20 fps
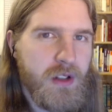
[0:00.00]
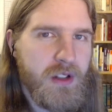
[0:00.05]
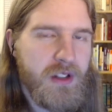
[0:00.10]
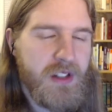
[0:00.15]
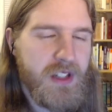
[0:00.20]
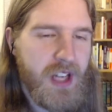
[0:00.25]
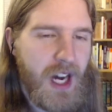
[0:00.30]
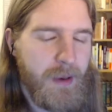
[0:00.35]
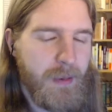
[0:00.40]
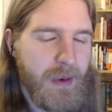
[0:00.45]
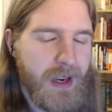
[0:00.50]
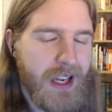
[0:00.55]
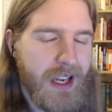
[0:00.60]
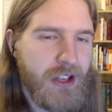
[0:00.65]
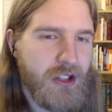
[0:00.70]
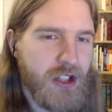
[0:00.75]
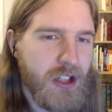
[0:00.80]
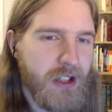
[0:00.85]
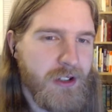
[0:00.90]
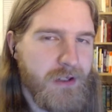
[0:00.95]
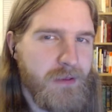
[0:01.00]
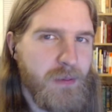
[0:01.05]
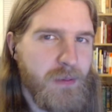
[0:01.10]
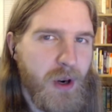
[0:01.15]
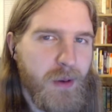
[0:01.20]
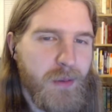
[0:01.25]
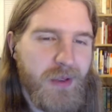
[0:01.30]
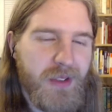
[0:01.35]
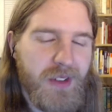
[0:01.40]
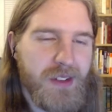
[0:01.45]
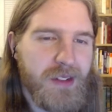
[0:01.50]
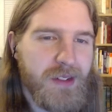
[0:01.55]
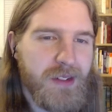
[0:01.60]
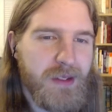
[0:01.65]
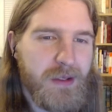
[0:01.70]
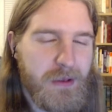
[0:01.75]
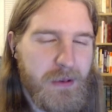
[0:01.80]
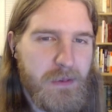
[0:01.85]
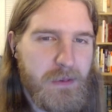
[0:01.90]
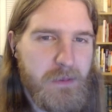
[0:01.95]
domination purposes.
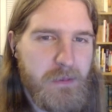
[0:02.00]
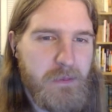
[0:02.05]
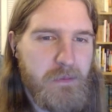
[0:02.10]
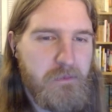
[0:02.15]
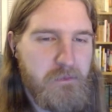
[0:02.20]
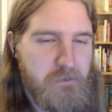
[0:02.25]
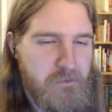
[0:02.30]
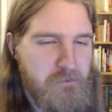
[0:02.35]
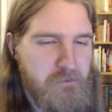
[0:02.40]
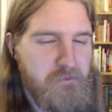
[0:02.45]
Yes, they watch them.